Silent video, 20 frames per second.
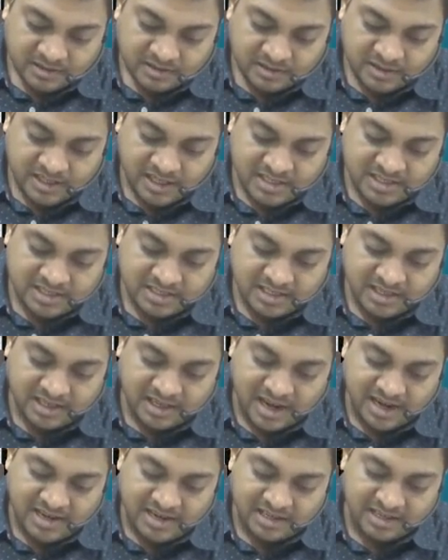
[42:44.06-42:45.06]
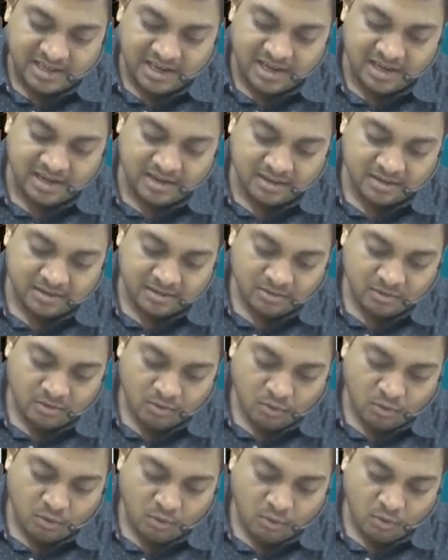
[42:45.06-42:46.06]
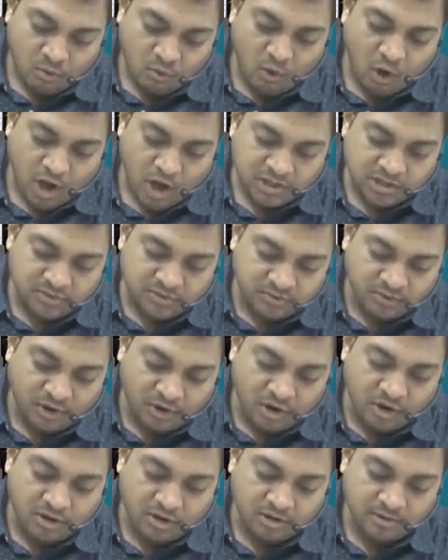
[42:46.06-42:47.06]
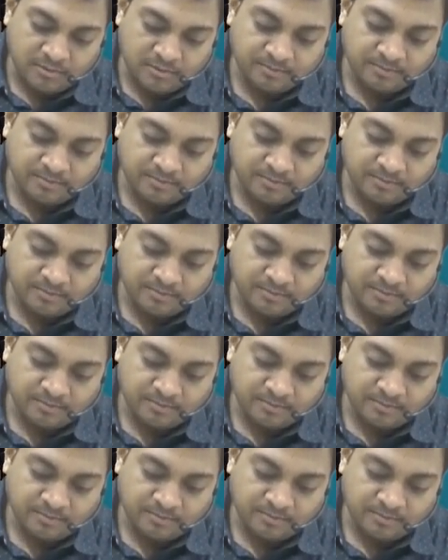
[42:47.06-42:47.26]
this creditor was for